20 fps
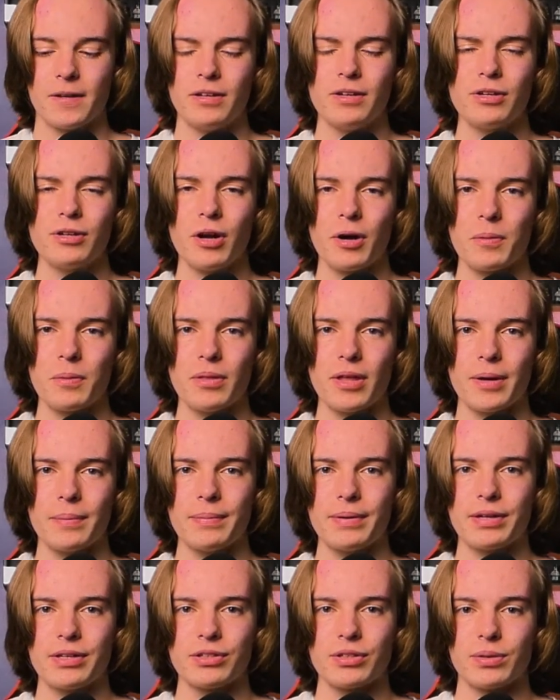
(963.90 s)
I didn't go with that
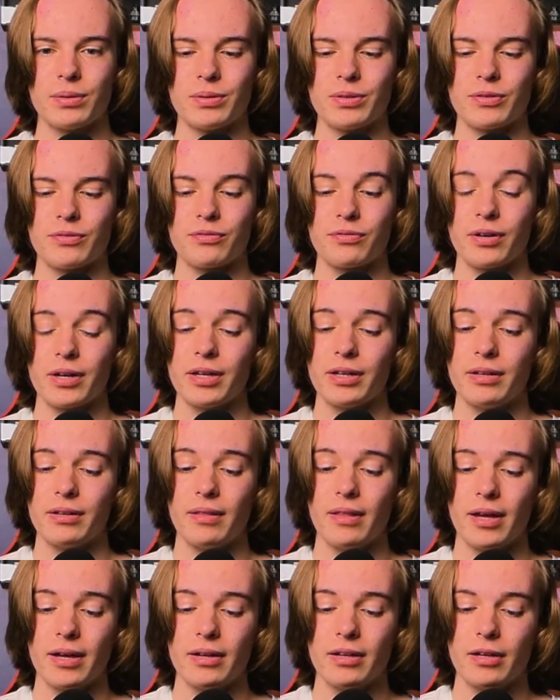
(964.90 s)
because I was
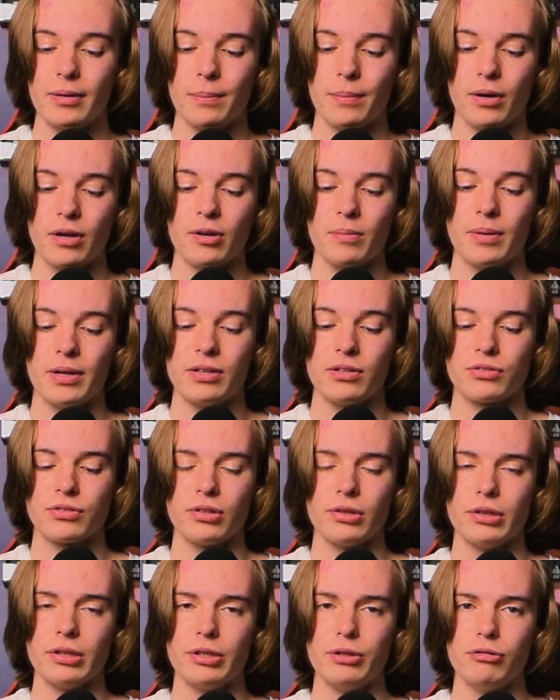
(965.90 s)
afraid that it might have been just
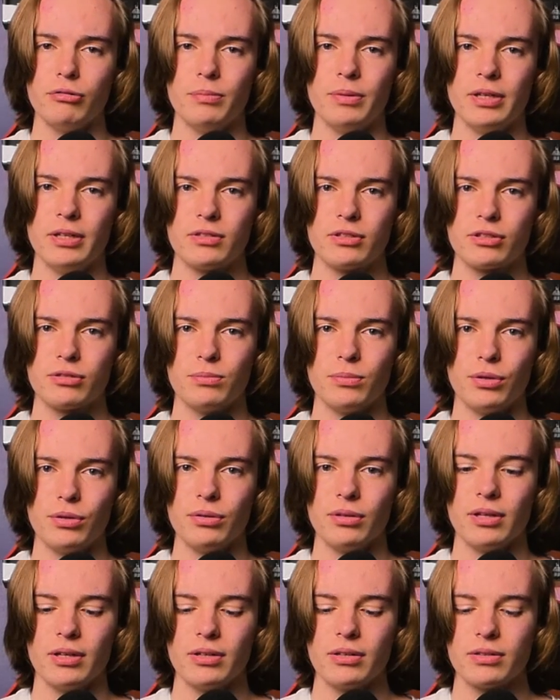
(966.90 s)
a little bit
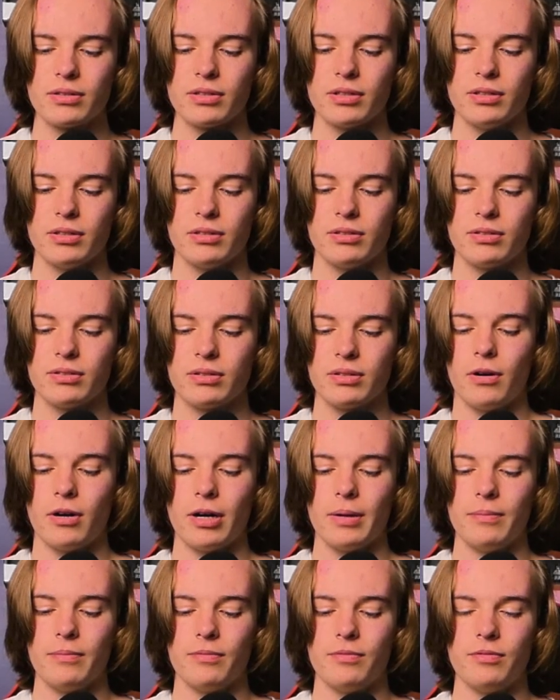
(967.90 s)
smaller, since
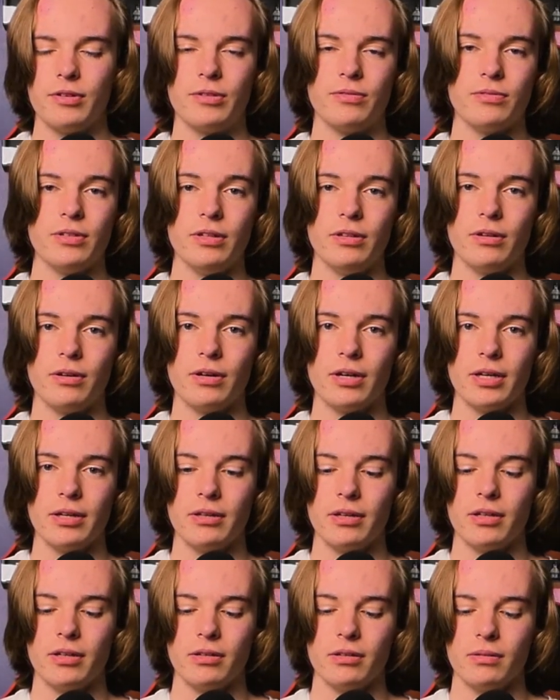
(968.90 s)
I'm
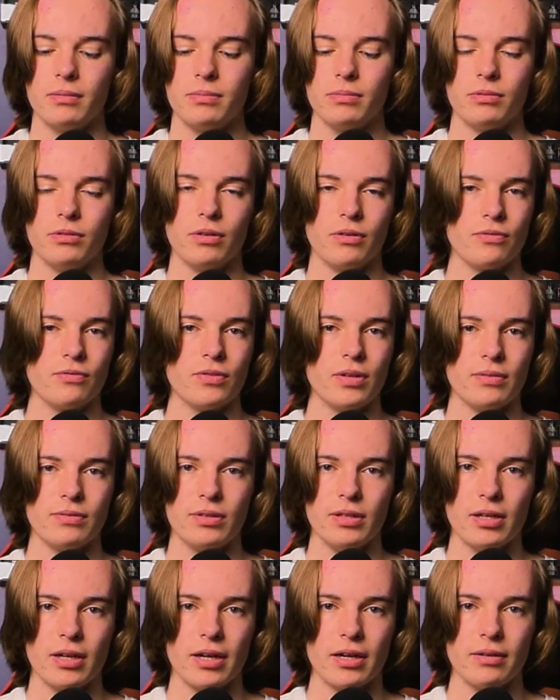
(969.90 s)
59 and not
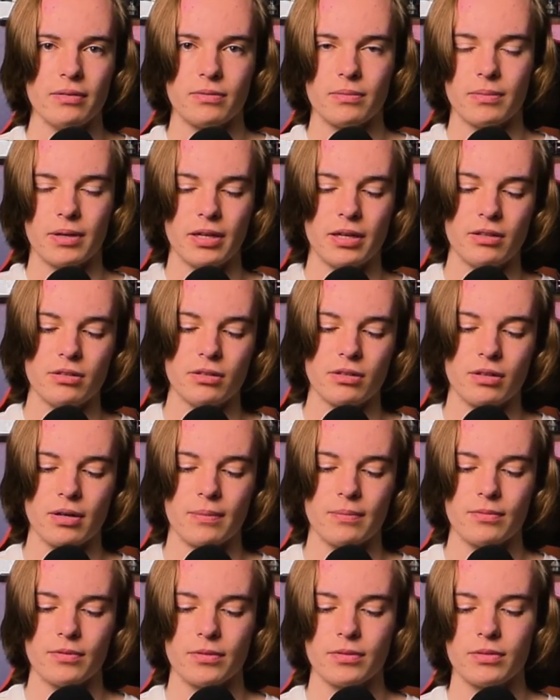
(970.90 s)
58 for my head
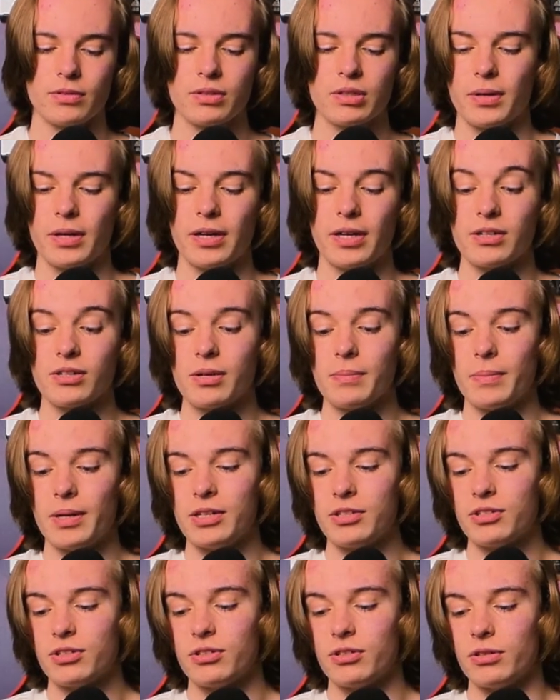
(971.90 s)
circumference. But as I
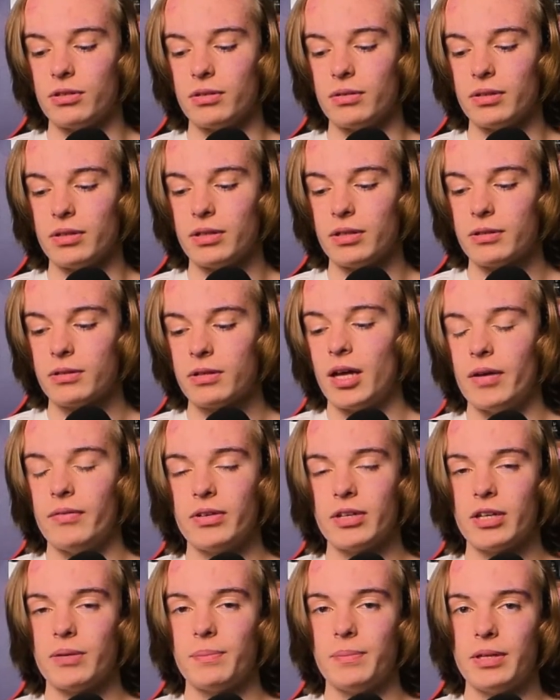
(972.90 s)
mentioned earlier,
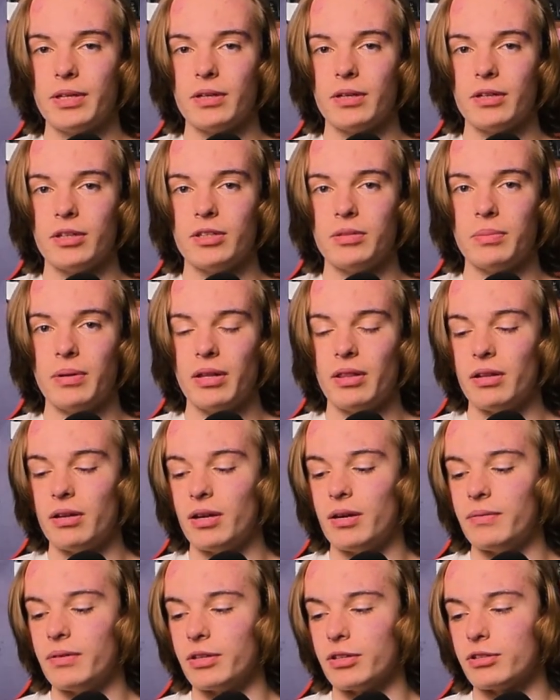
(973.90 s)
having it bigger is better than
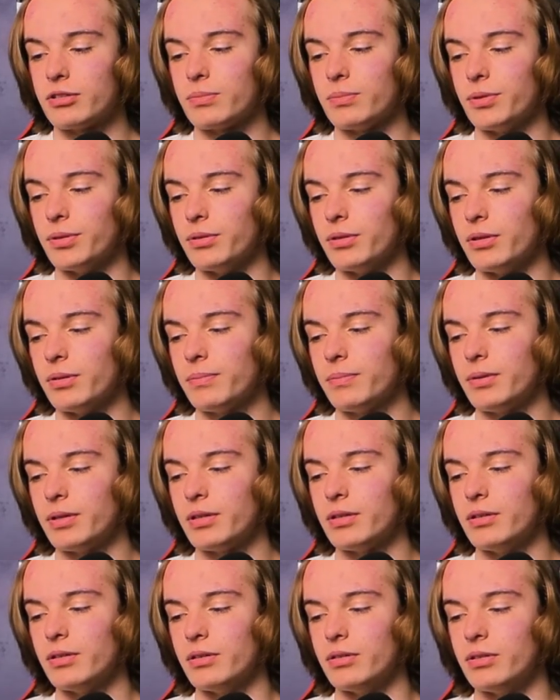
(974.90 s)
having it smaller,
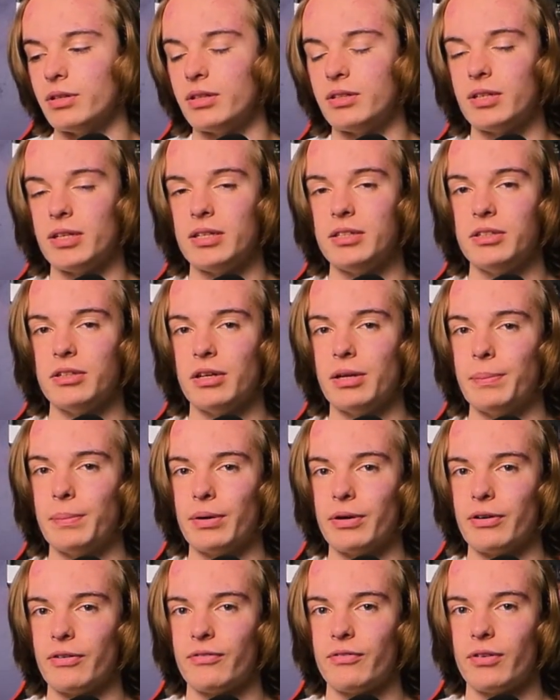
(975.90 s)
because it's easier to
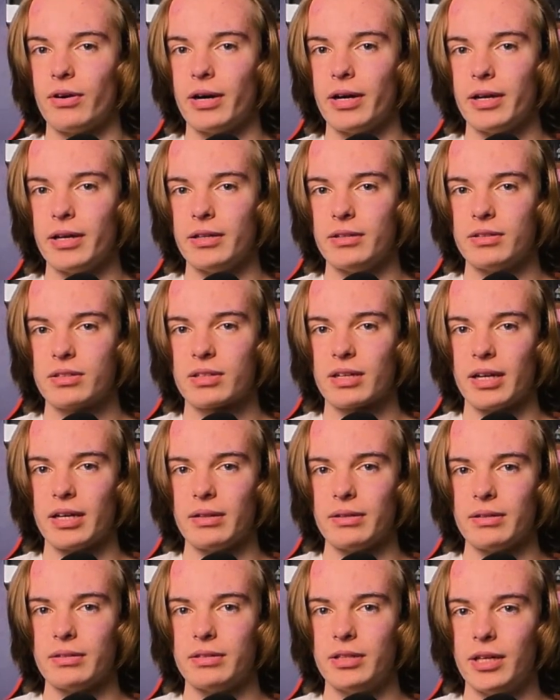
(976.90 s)
modify and
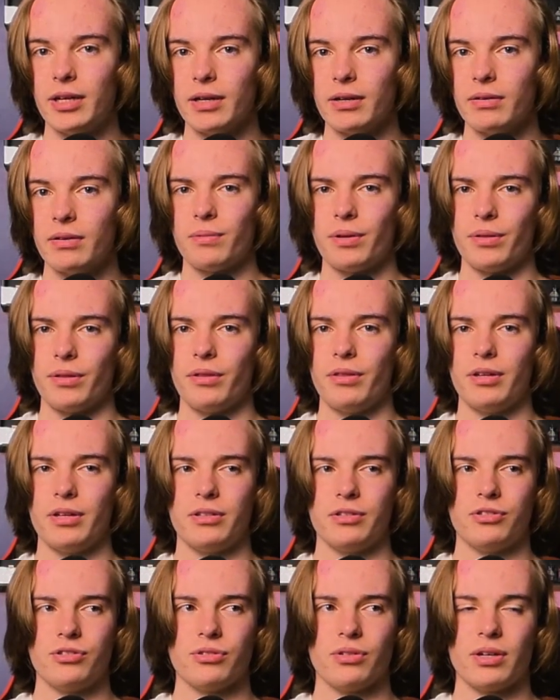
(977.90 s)
scale it down rather
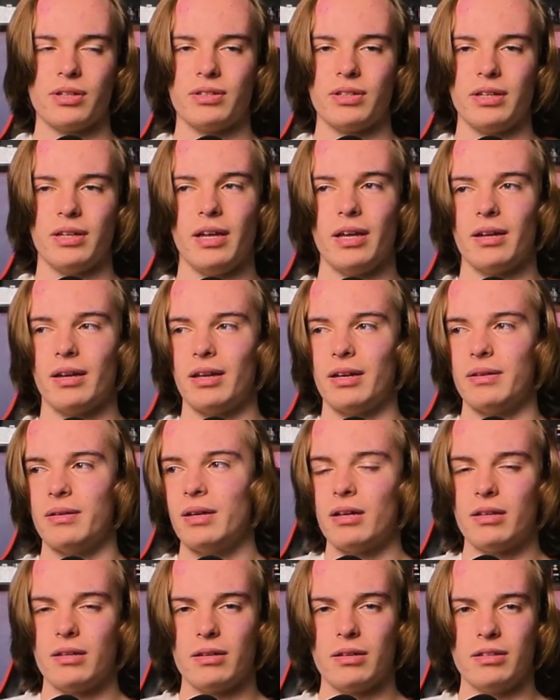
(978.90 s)
than trying to get
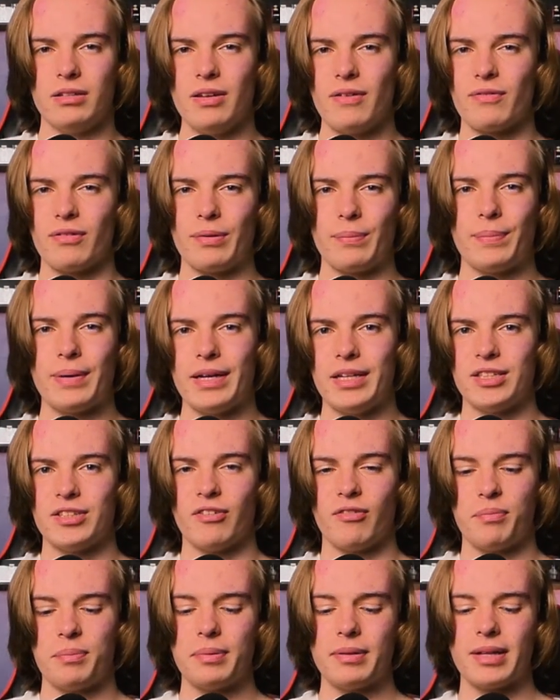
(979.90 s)
a different piece
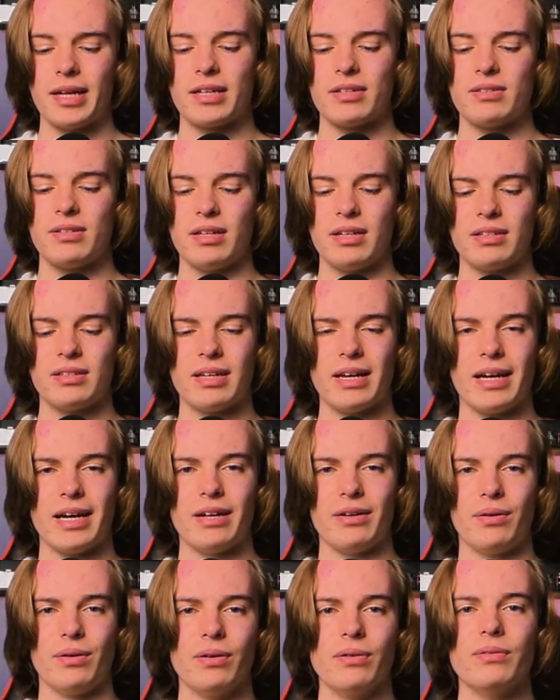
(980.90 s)
of plastic to
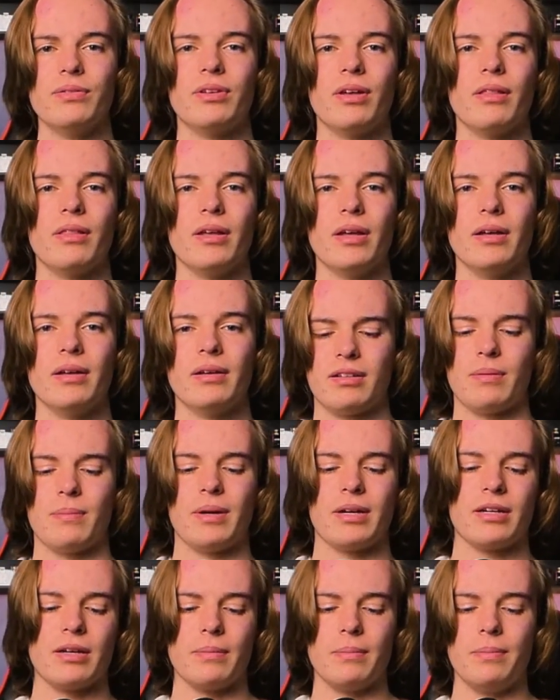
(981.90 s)
add onto there to
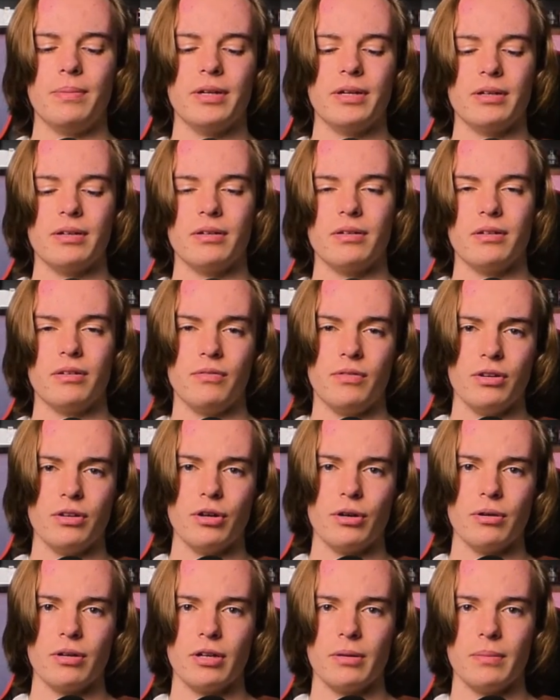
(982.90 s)
make it bigger, if you
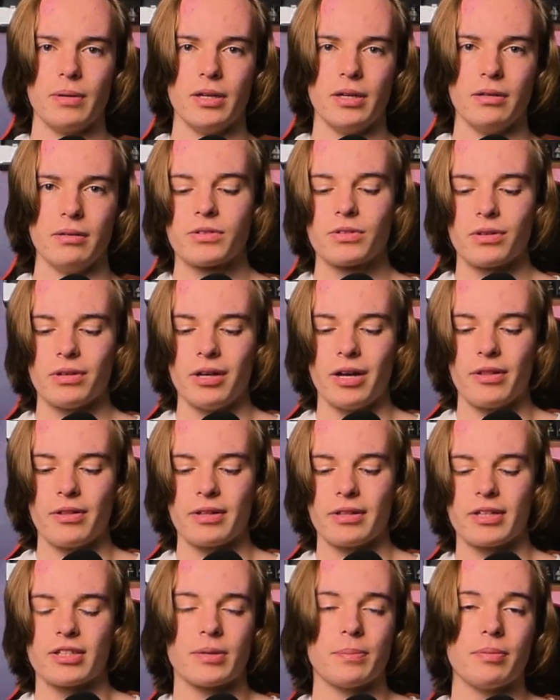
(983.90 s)
know what I mean. So yeah, I
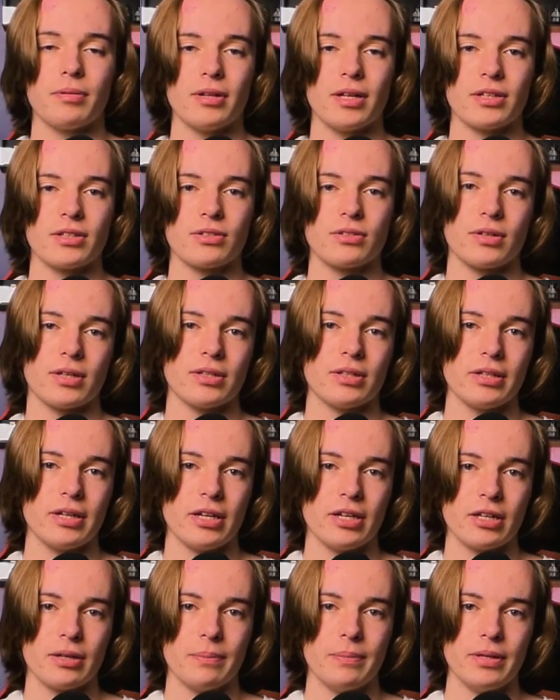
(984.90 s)
think that's a plus side to
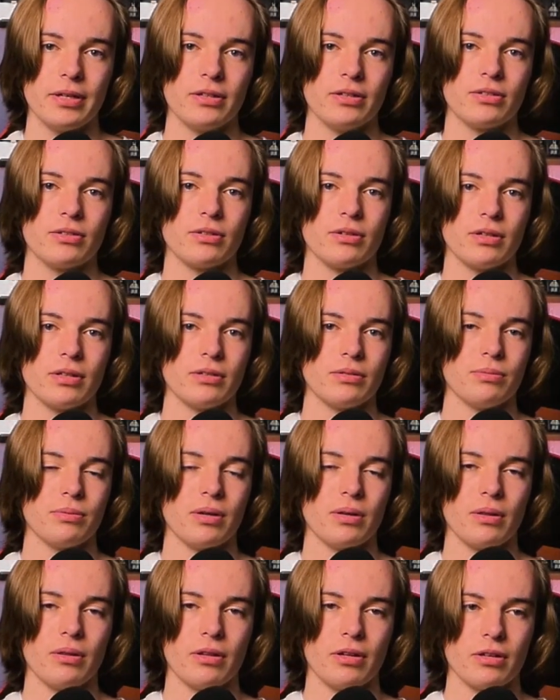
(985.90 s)
getting a bigger size
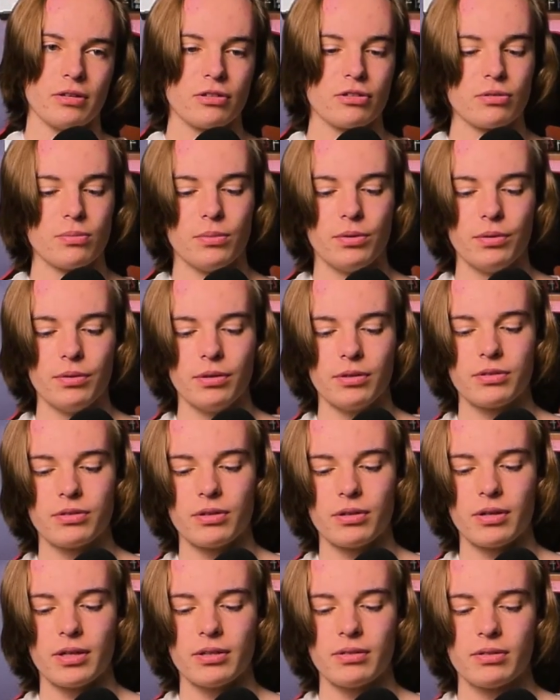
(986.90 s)
rather than a smaller
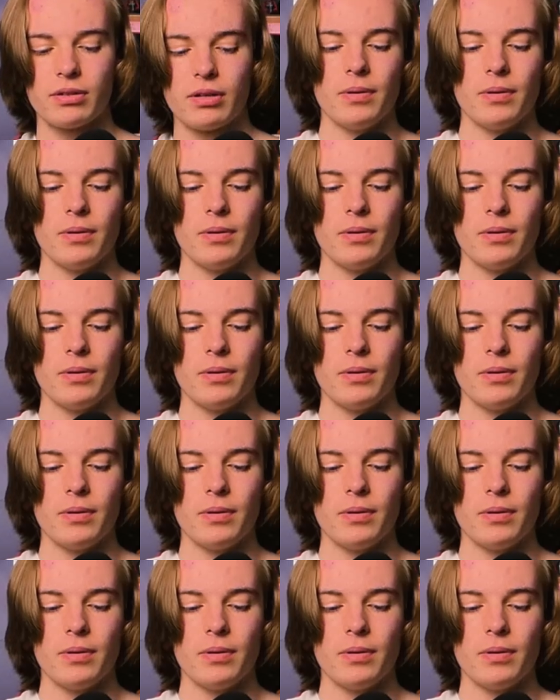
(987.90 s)
size.